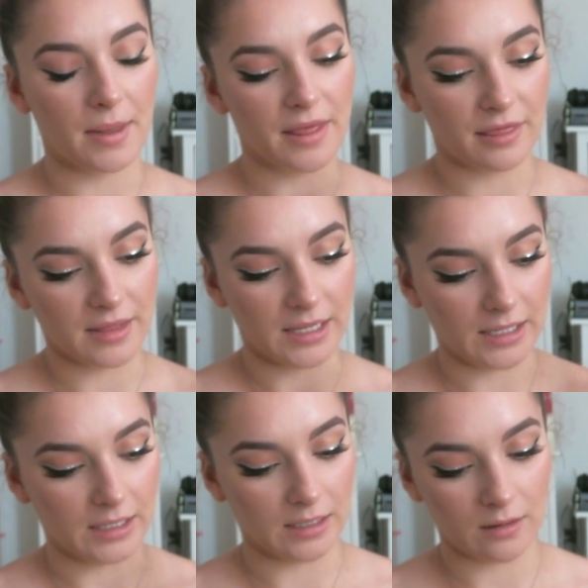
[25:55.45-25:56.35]

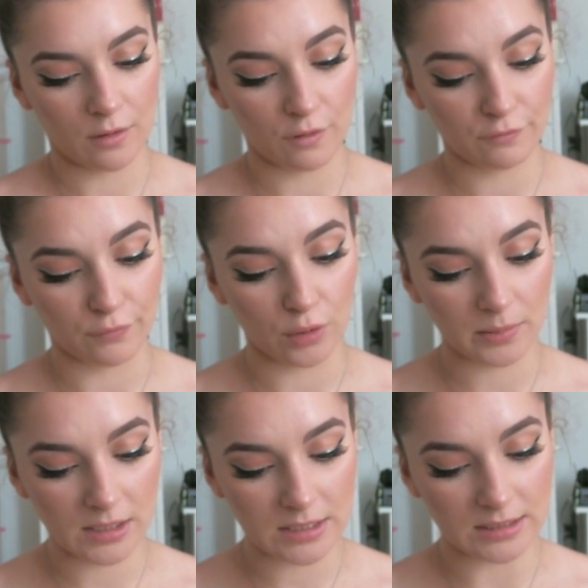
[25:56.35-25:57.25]
The
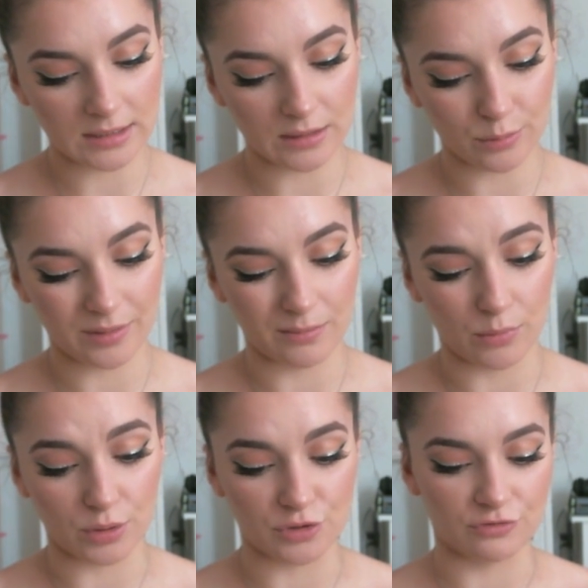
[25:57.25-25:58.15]
formula's a little bit
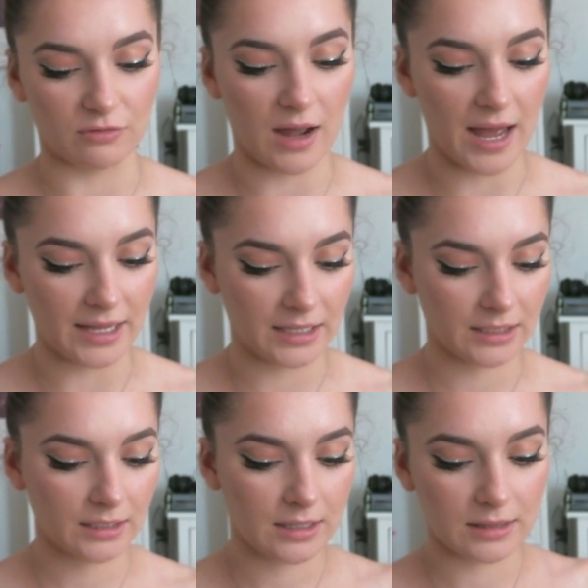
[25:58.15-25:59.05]
more
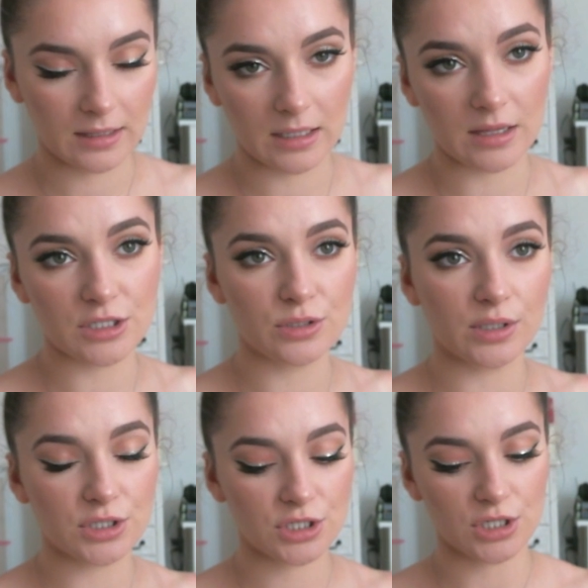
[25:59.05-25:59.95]
drying than the other two I
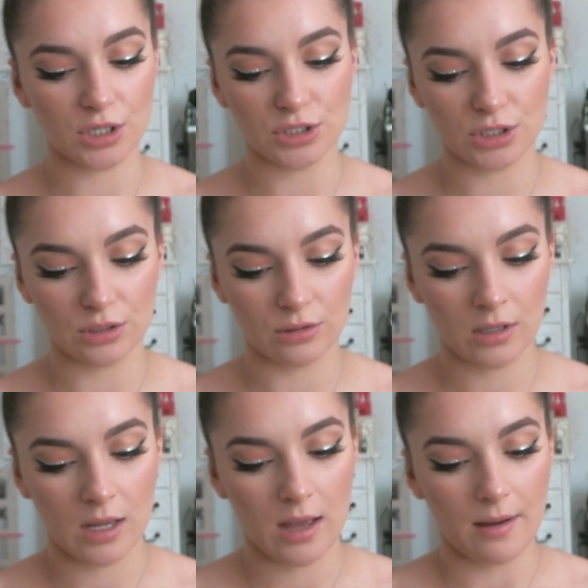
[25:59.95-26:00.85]
just showed you,
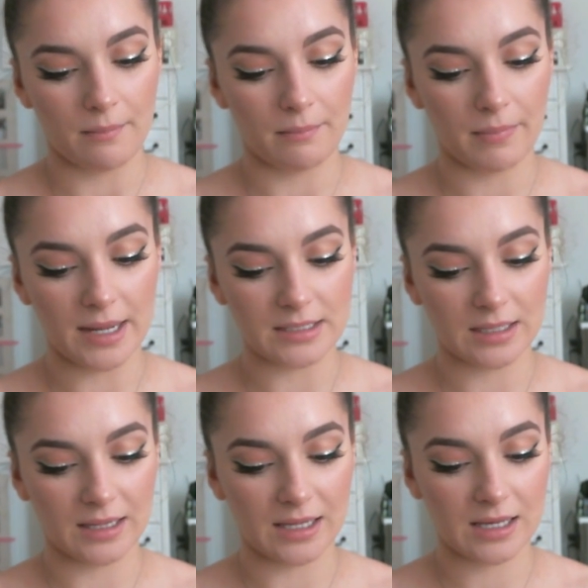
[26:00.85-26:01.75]
but
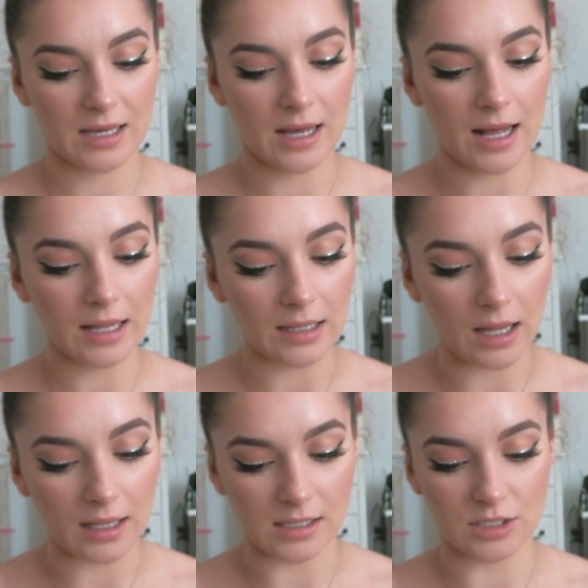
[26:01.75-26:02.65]
the
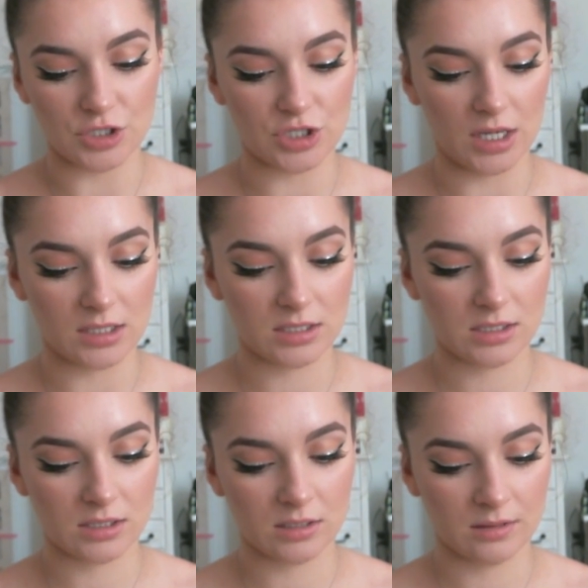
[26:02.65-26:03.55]
color is just